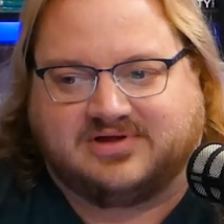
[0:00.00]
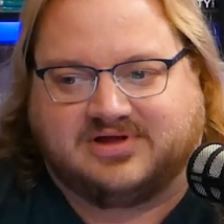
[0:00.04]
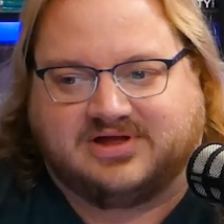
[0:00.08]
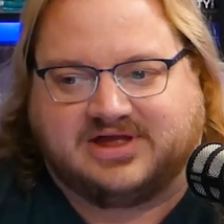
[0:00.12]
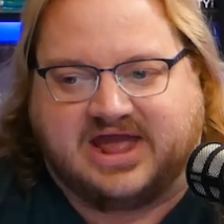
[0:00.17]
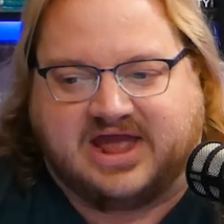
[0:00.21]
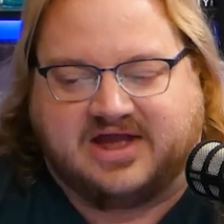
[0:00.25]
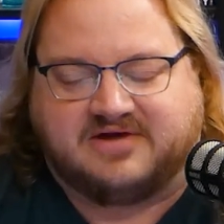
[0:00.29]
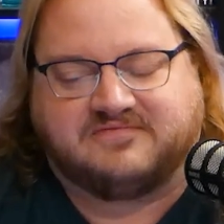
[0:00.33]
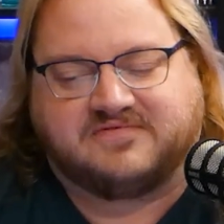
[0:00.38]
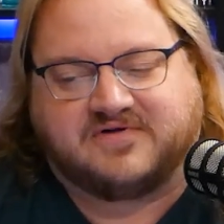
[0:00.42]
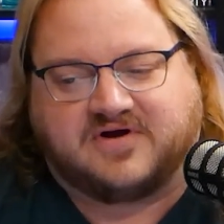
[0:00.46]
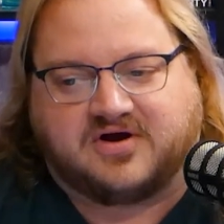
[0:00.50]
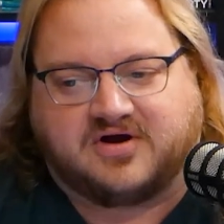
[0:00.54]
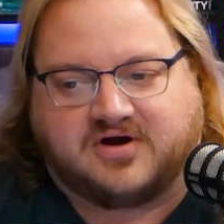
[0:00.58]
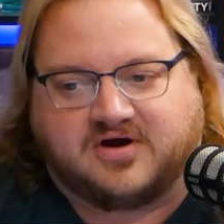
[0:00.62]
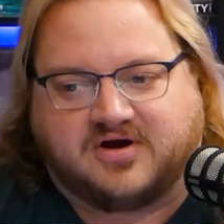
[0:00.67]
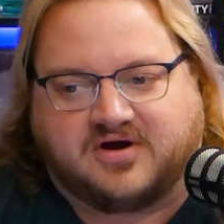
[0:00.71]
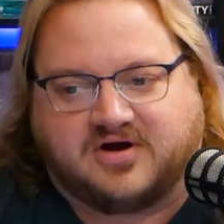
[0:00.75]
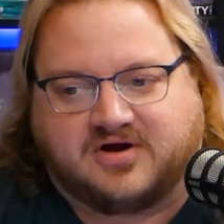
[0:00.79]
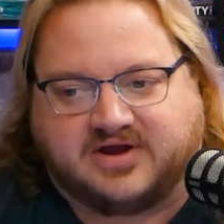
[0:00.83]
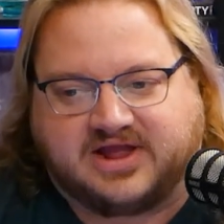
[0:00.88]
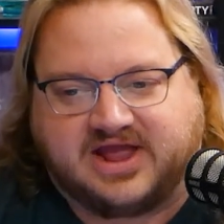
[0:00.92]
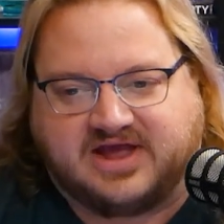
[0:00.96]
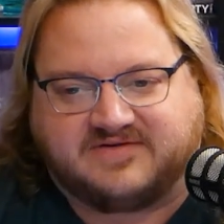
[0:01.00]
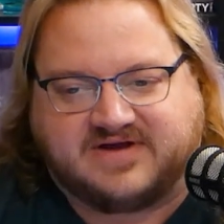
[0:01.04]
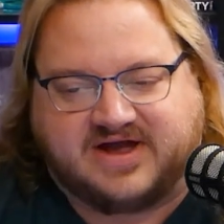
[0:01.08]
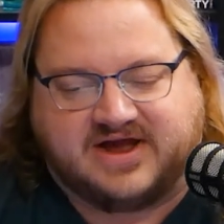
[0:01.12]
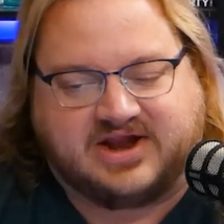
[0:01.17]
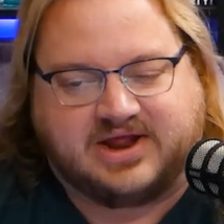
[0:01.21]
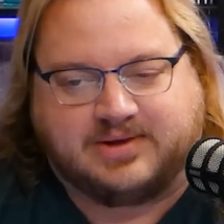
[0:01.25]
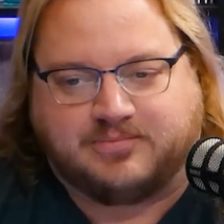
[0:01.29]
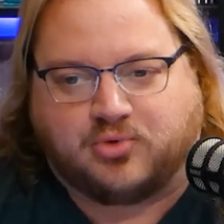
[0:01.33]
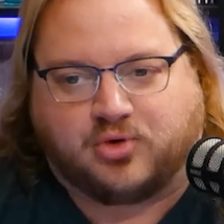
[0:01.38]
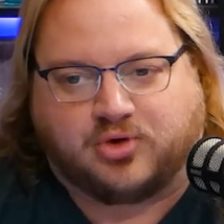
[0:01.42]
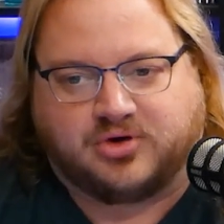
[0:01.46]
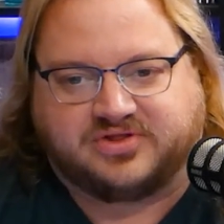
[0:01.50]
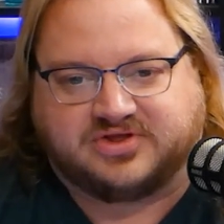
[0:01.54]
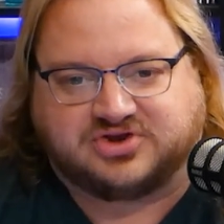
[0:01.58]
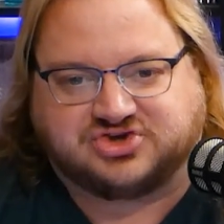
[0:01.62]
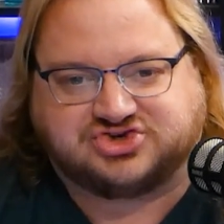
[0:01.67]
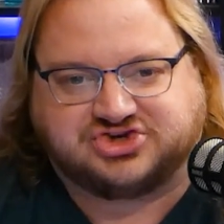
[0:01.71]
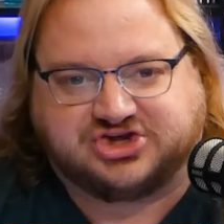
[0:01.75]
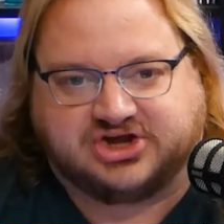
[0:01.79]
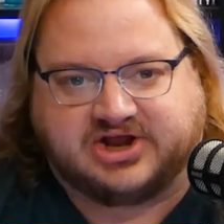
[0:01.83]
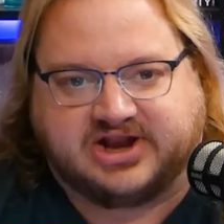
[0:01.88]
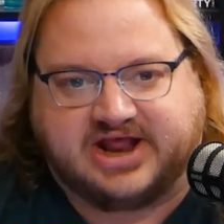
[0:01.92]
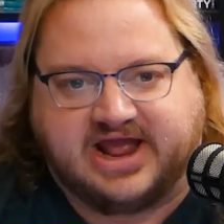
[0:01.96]
gave her gave Annie more than
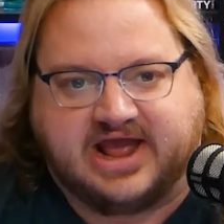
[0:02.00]
she could